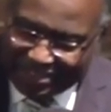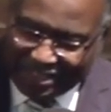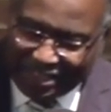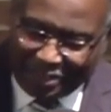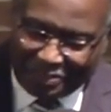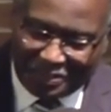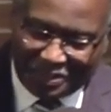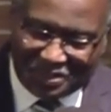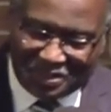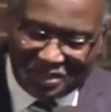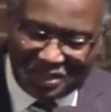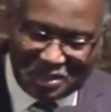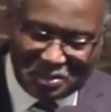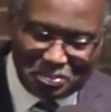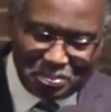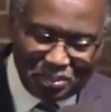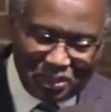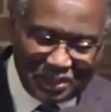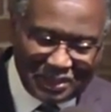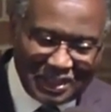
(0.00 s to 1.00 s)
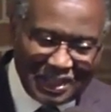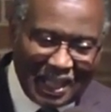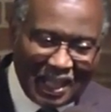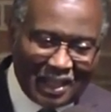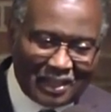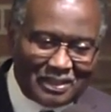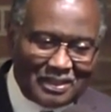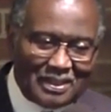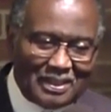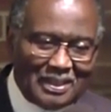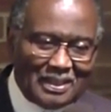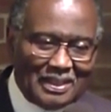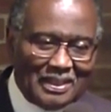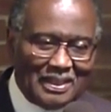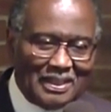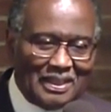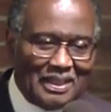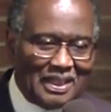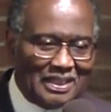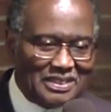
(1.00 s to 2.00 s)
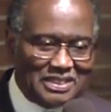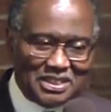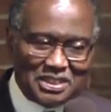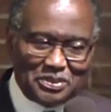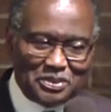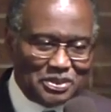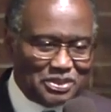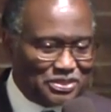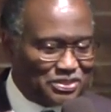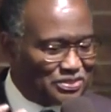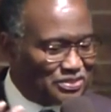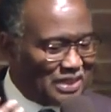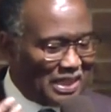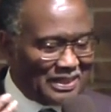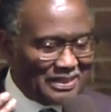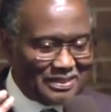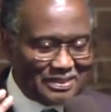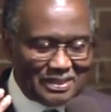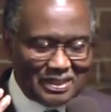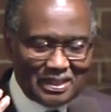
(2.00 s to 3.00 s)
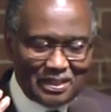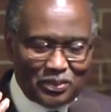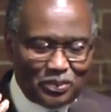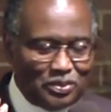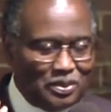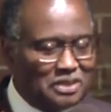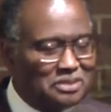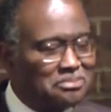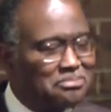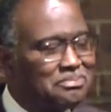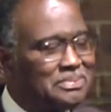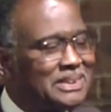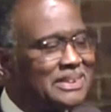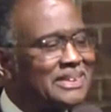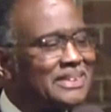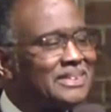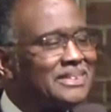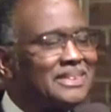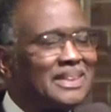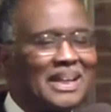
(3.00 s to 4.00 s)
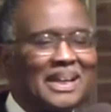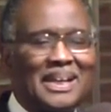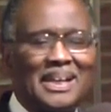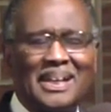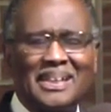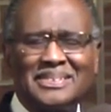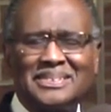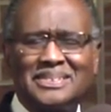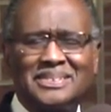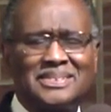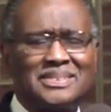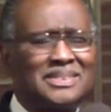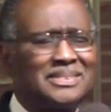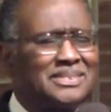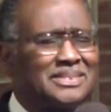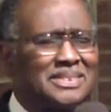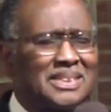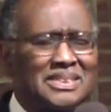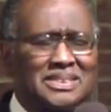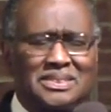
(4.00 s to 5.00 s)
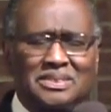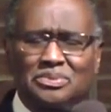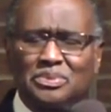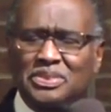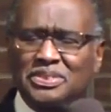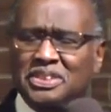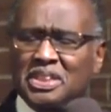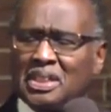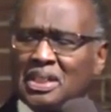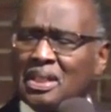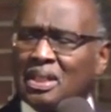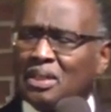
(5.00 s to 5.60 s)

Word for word: step until he brought it out. And she was right there, wouldn't be denied. She just was,